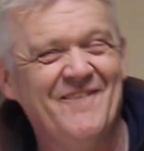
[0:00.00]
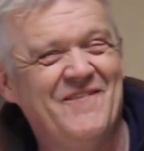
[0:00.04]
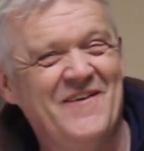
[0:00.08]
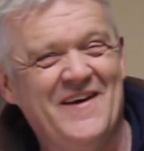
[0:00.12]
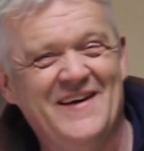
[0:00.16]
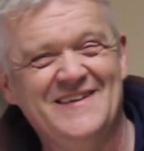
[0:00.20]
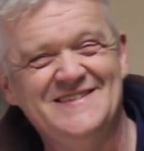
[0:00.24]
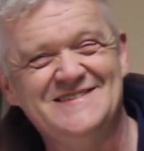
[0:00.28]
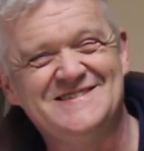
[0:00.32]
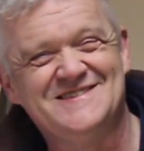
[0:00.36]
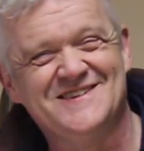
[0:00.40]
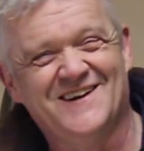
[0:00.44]
Hope
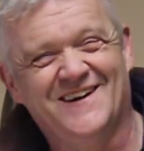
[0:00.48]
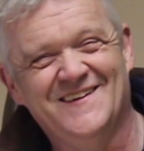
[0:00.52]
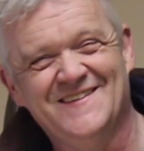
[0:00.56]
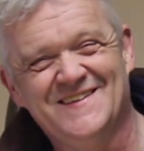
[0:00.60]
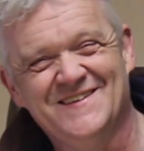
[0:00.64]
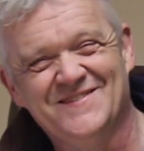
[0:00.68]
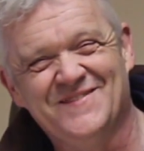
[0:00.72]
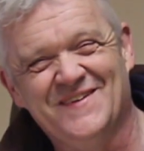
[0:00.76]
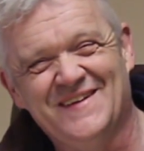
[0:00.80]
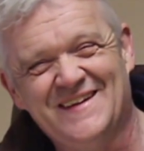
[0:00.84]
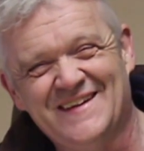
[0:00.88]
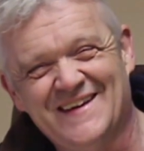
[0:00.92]
you
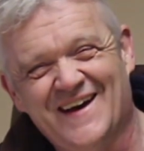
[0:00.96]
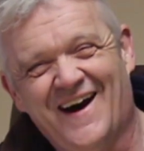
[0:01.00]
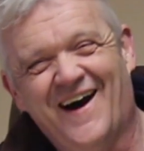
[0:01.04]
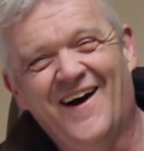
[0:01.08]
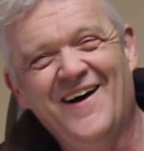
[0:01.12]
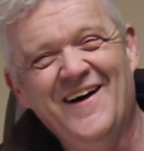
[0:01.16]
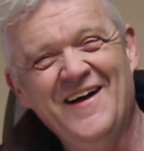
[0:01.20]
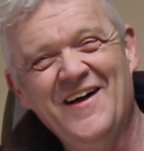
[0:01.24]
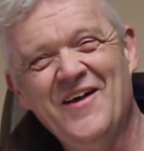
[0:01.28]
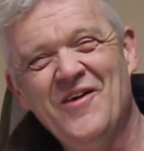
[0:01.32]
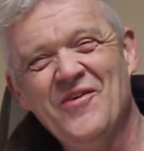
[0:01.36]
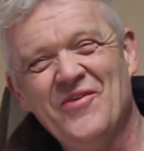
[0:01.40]
enjoyed the
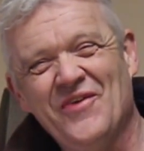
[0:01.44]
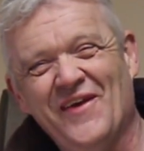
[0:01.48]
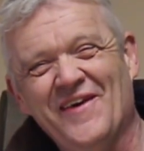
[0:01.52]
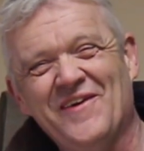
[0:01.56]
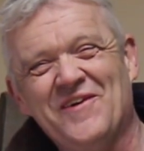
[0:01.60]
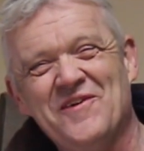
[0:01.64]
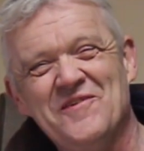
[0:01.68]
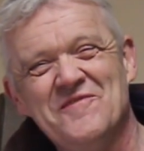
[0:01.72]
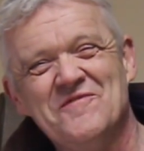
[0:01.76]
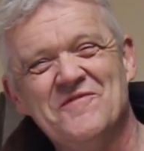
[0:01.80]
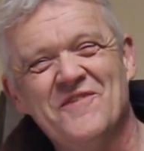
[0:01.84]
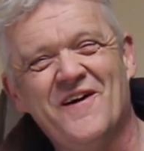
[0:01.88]
video.
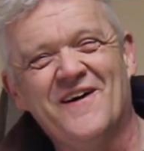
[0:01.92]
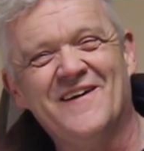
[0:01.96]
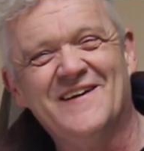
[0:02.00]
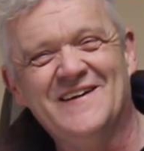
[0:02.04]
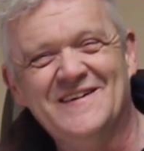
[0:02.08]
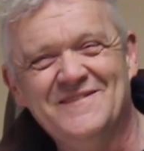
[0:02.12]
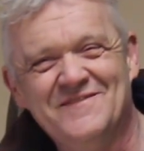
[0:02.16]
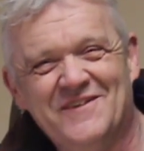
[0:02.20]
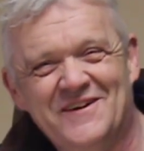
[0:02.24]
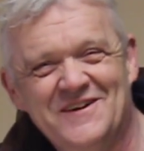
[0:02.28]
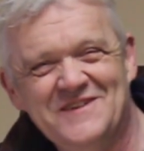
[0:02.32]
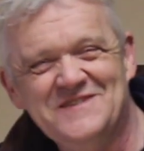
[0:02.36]
Thank you
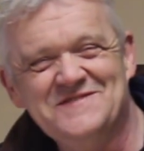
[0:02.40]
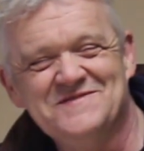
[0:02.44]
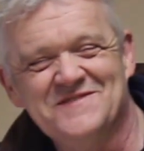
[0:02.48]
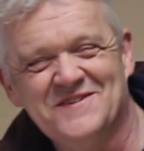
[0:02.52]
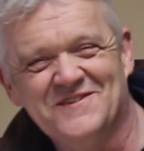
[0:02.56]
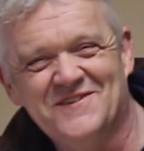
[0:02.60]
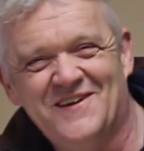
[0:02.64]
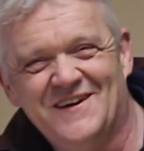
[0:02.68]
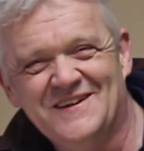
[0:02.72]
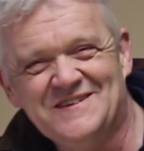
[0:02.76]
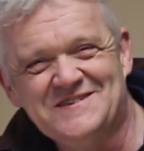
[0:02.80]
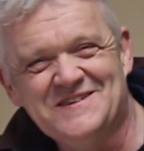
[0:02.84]
very much
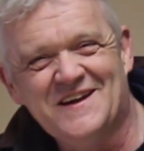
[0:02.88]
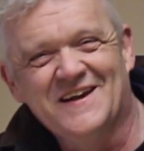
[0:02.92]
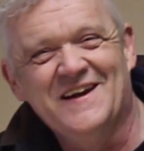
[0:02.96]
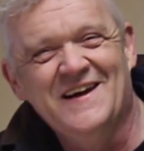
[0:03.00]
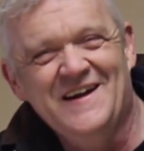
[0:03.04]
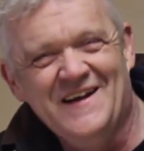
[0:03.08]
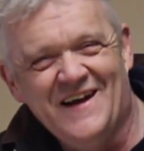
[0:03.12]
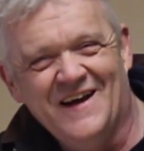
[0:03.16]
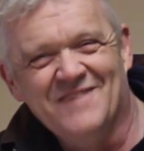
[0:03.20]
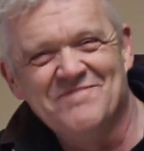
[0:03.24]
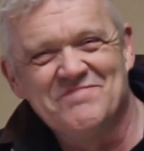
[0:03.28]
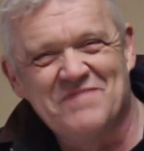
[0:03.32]
for watching
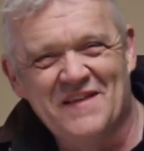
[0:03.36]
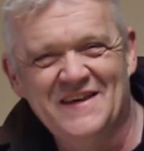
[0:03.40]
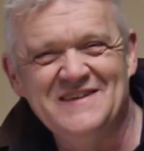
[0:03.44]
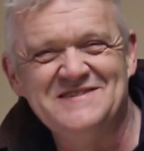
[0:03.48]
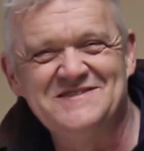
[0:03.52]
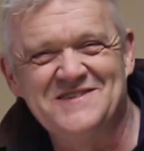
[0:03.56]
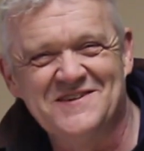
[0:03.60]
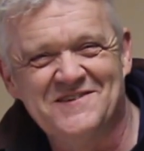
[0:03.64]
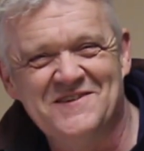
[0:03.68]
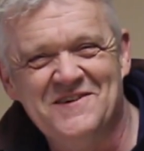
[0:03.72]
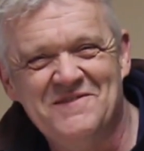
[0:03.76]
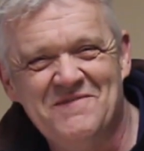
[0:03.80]
and
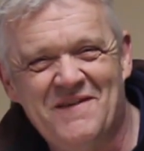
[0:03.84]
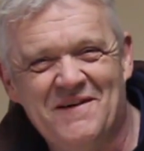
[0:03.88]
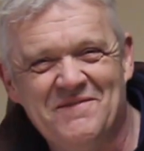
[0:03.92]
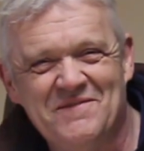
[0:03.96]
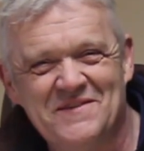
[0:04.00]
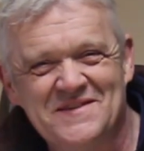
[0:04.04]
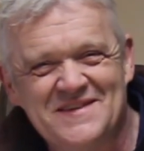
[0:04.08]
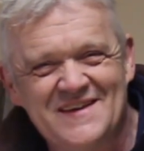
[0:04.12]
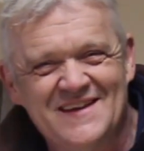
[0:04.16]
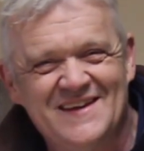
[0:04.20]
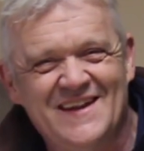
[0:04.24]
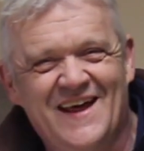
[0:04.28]
please do
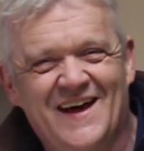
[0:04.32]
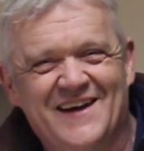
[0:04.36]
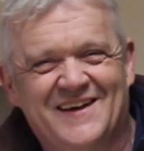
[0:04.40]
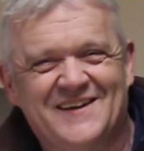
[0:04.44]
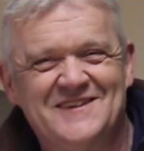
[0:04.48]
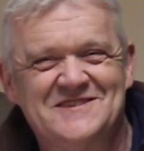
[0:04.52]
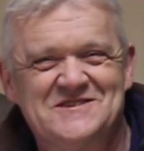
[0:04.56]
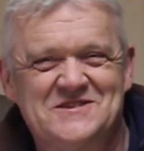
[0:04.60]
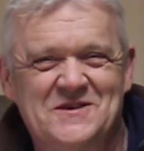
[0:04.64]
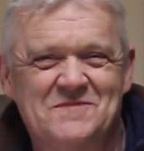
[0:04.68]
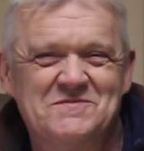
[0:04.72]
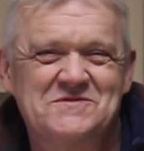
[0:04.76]
remember to
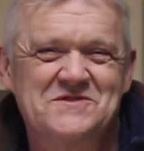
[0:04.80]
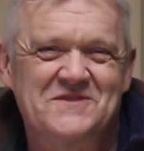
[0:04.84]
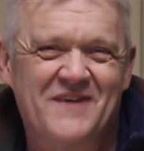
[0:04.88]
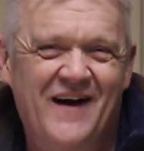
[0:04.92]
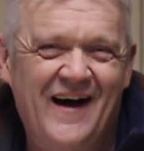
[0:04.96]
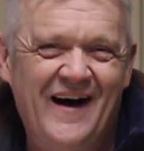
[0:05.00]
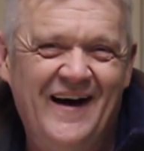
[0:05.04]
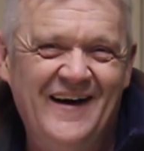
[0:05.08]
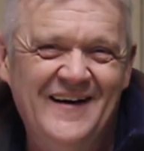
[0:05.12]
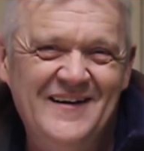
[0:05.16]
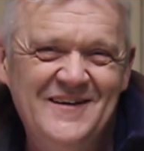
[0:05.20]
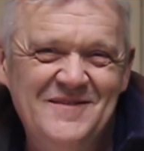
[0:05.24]
like and
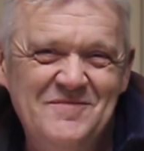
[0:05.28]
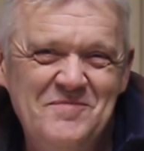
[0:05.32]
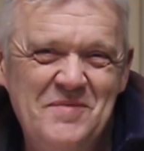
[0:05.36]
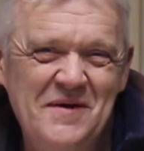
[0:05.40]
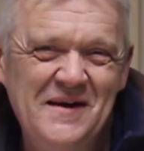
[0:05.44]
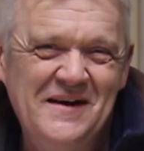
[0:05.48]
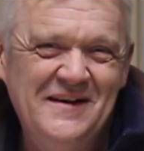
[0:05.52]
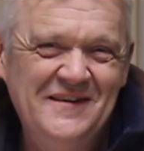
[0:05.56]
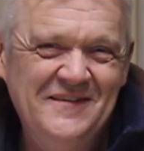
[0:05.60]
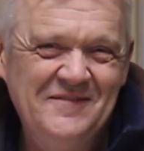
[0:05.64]
subscribe.